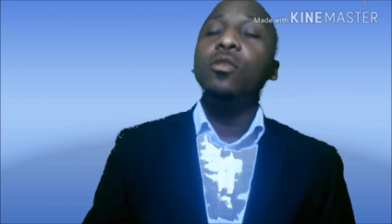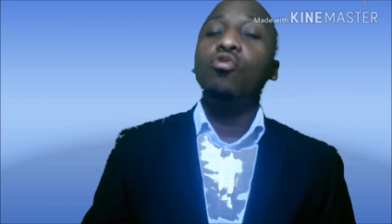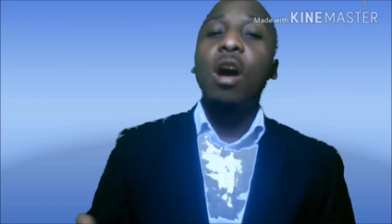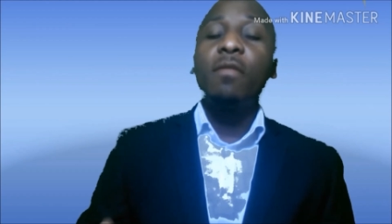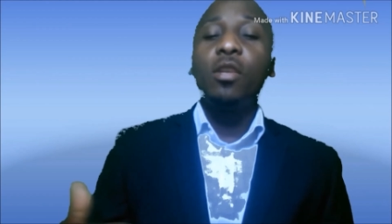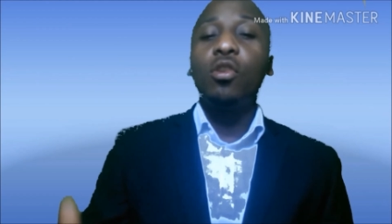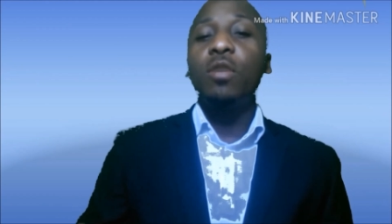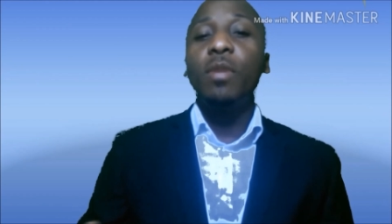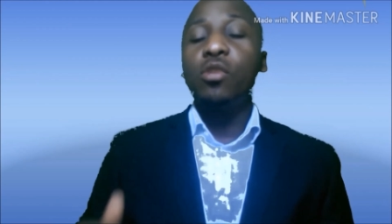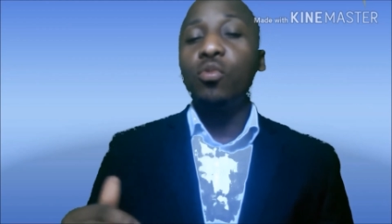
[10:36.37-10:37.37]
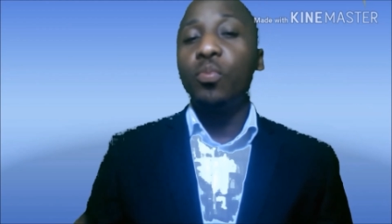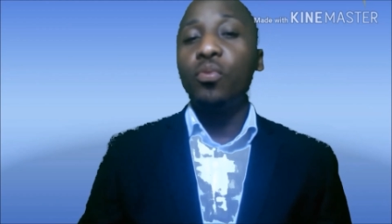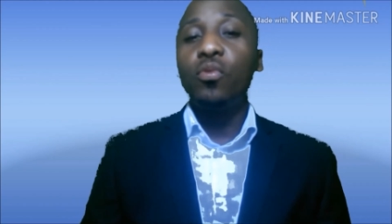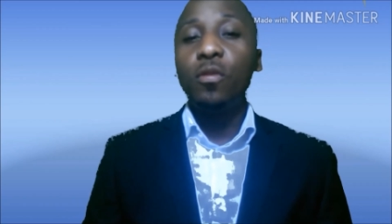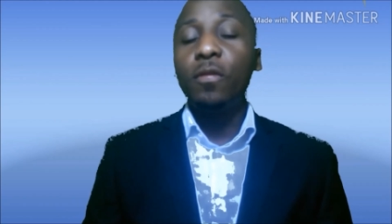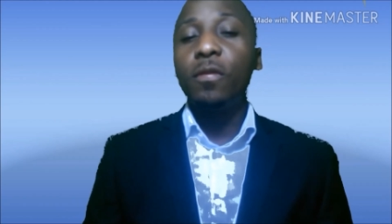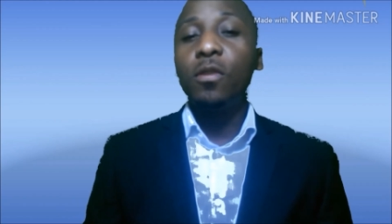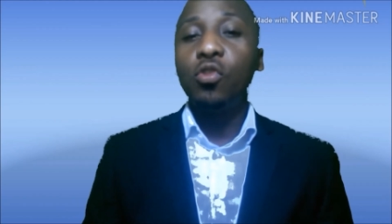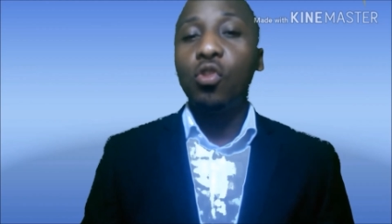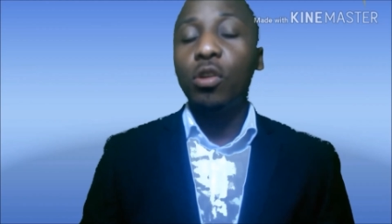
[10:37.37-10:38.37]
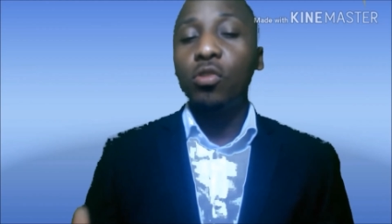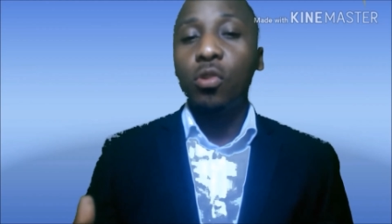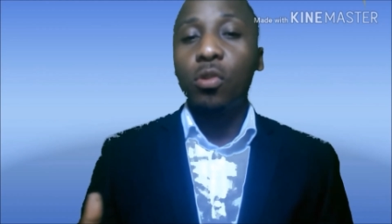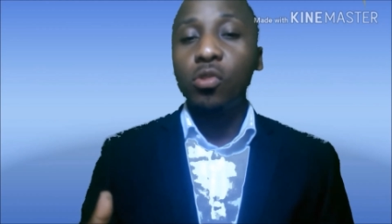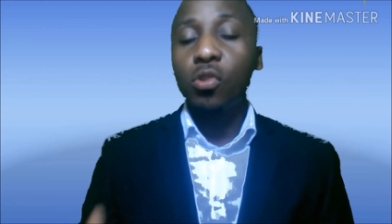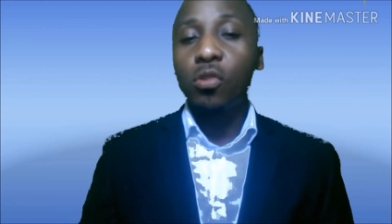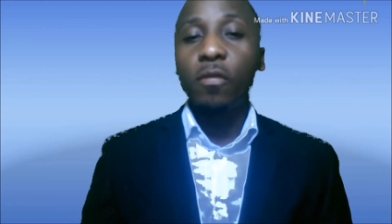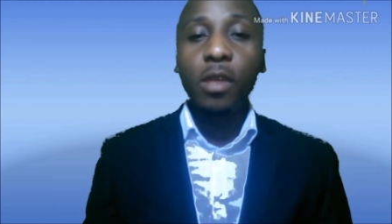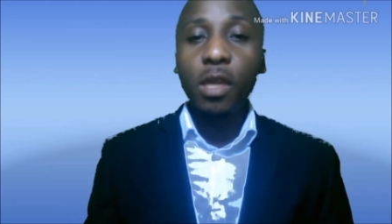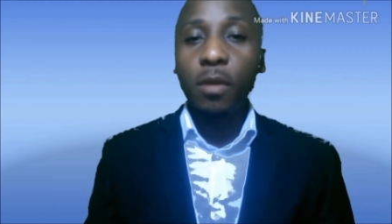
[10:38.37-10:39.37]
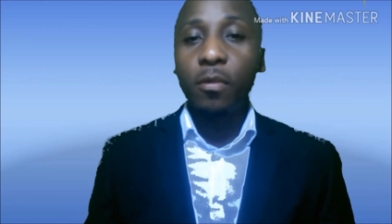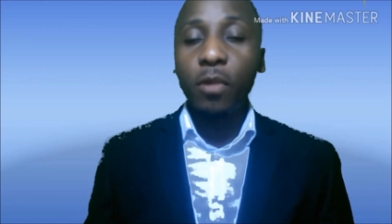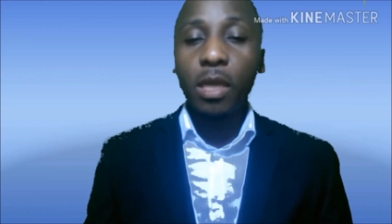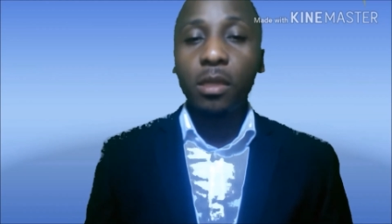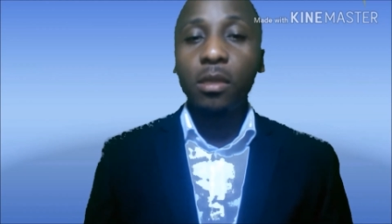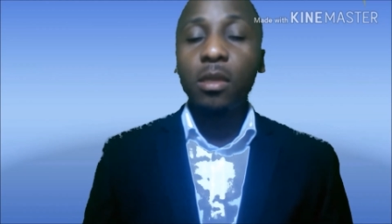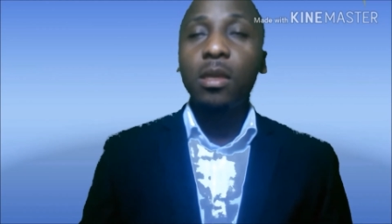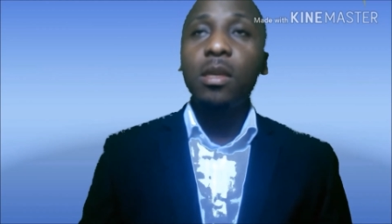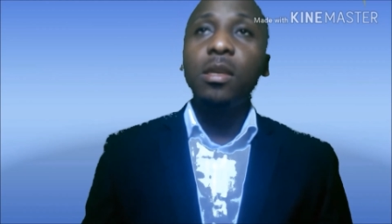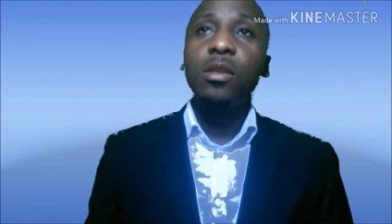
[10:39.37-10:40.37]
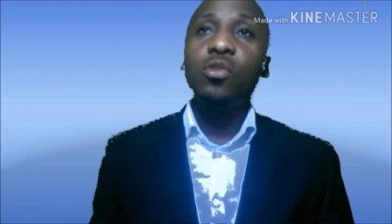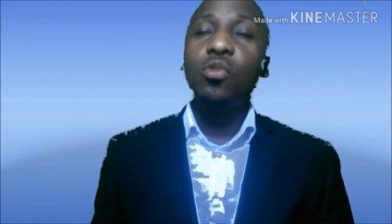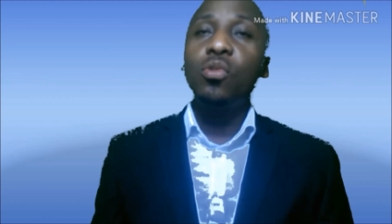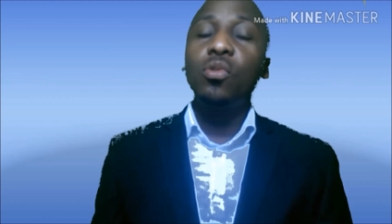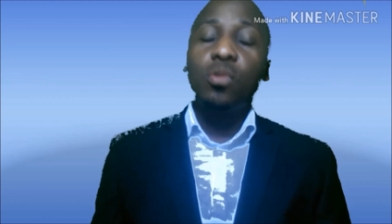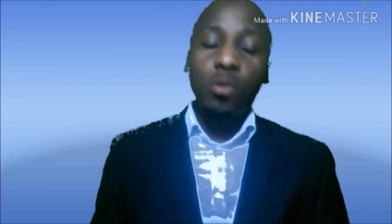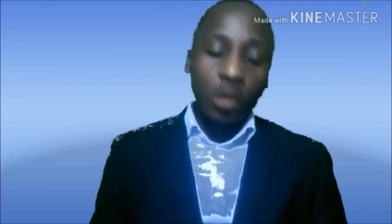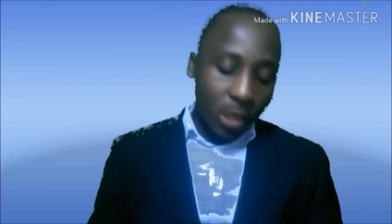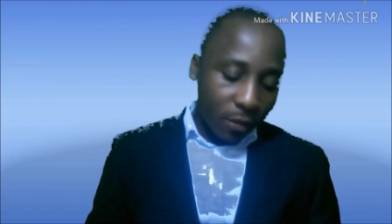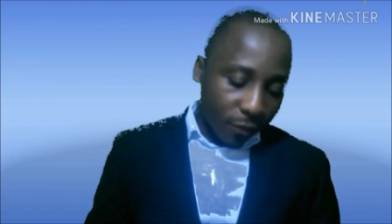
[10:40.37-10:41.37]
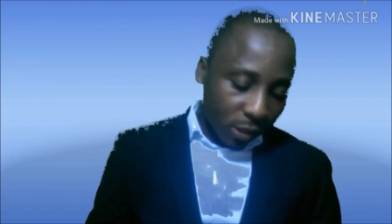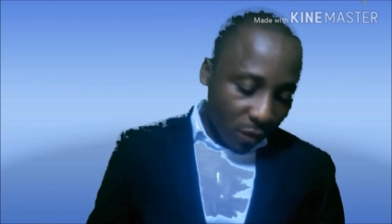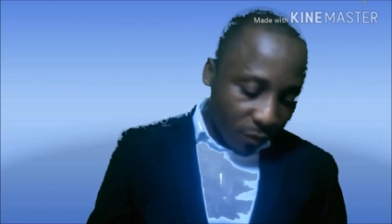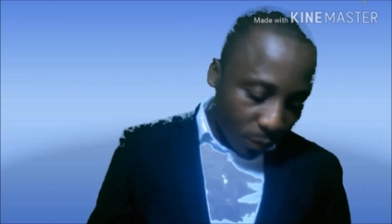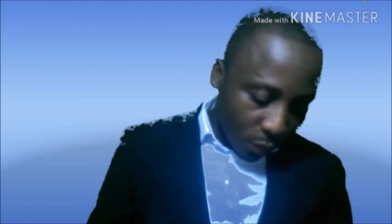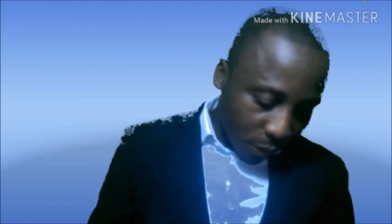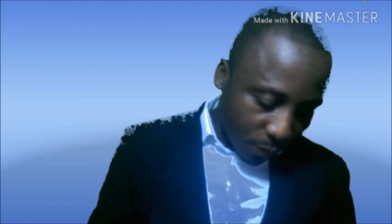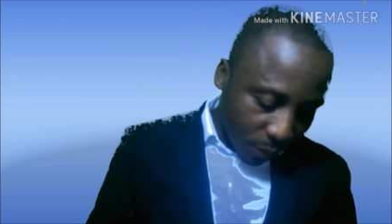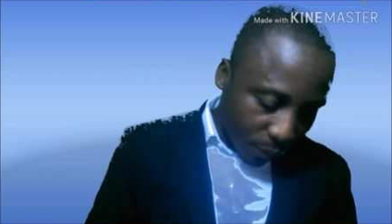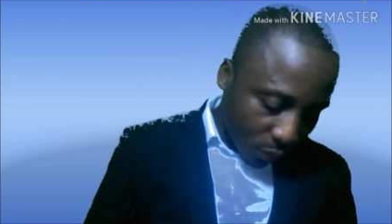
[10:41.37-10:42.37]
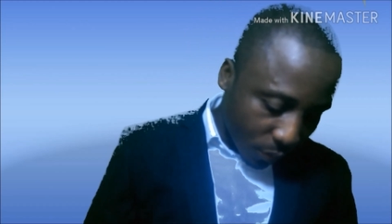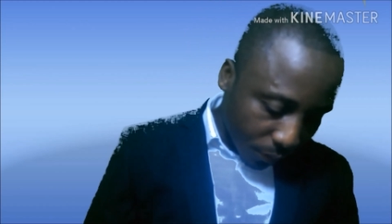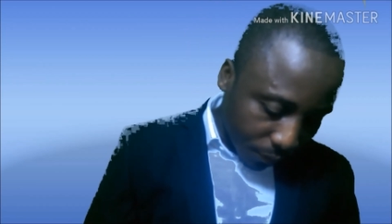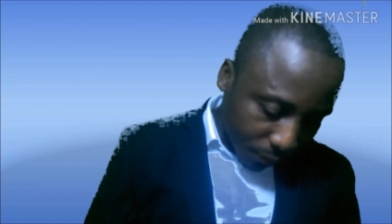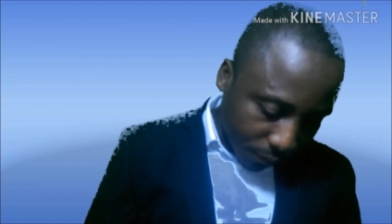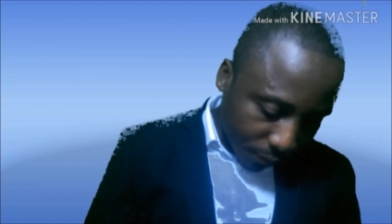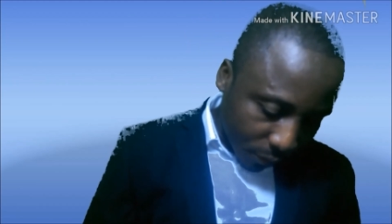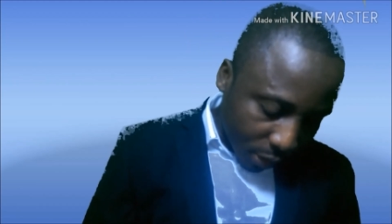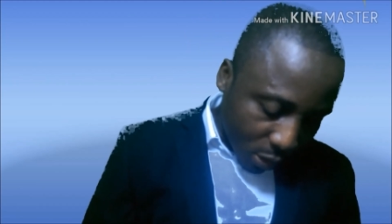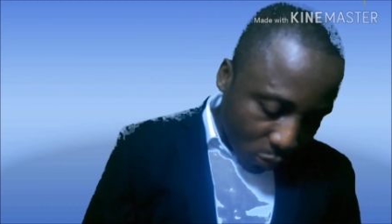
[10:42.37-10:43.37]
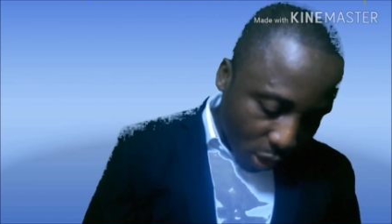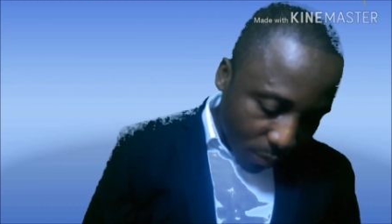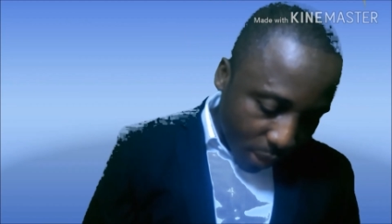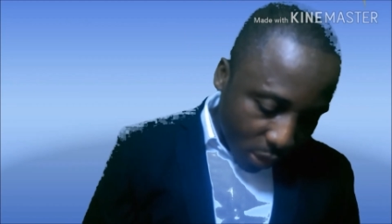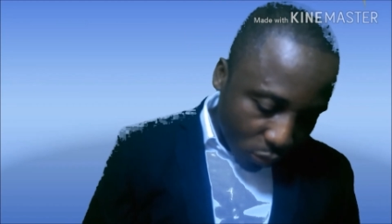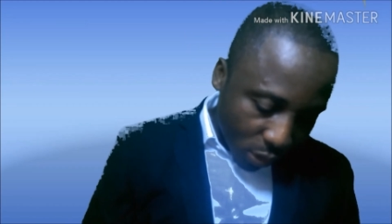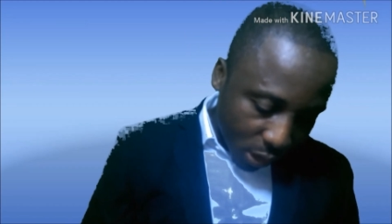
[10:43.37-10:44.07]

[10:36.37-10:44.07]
you have the document to prove your source of income, right? So for self-employed people, what a bank will